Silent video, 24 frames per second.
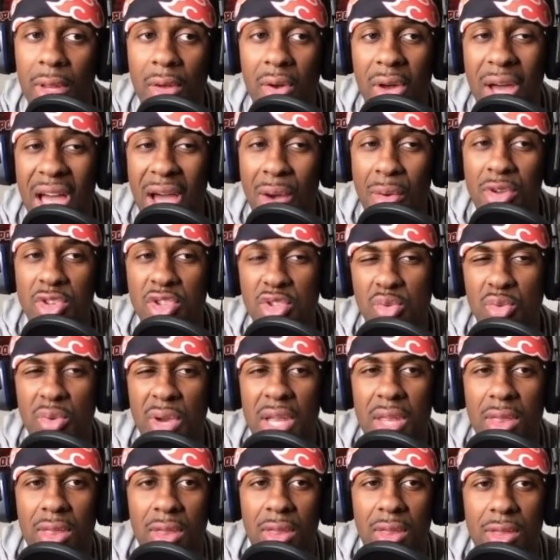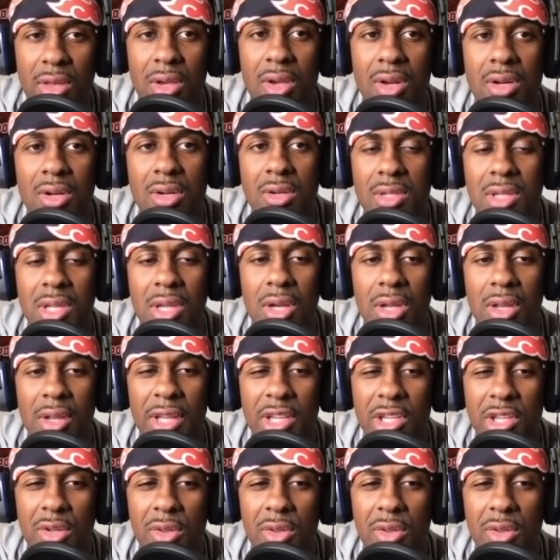like how would you rate the theaters there like do